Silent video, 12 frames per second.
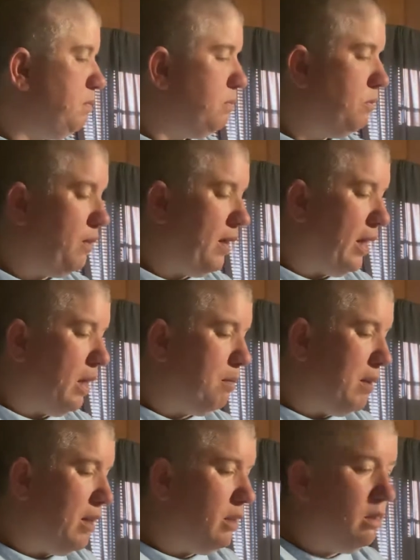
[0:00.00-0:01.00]
when they come
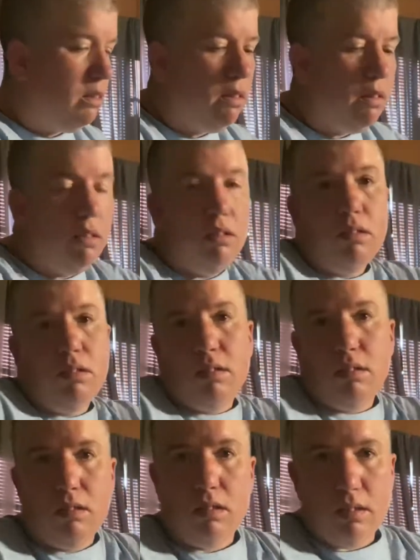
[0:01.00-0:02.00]
in
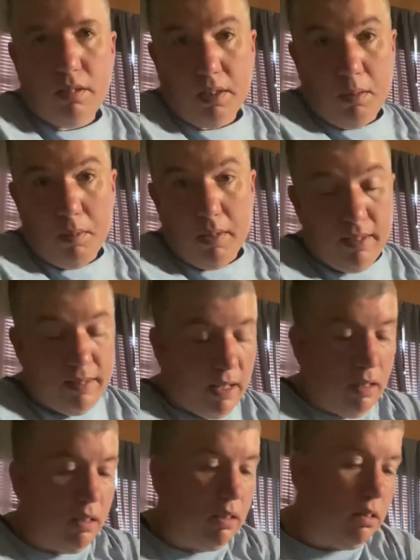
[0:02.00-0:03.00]
to the community
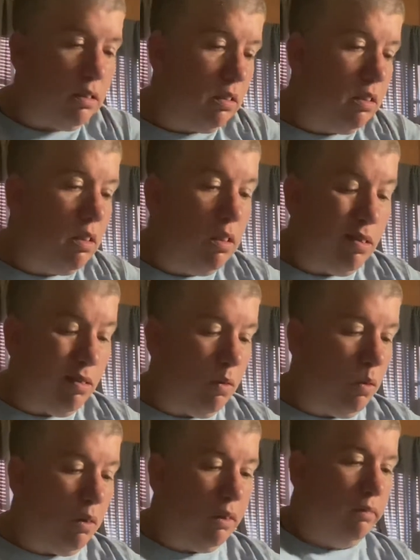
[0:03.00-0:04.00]
center,
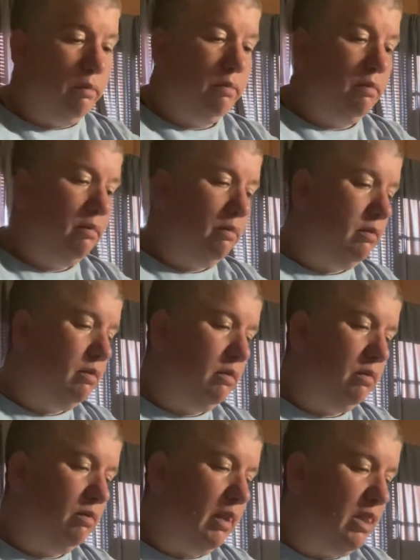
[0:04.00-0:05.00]
or
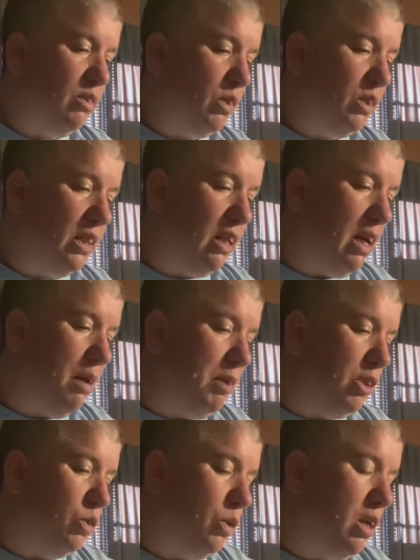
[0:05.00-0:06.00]
vice versa. I'm
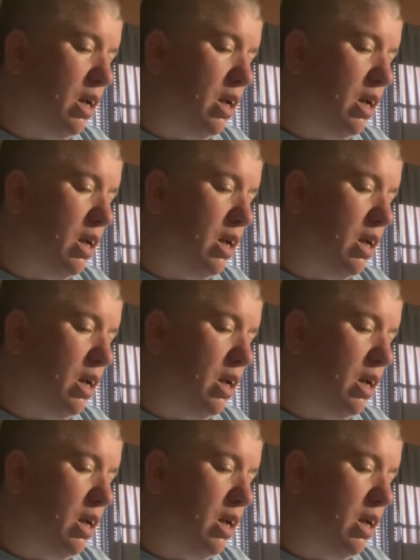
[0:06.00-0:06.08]
not sure.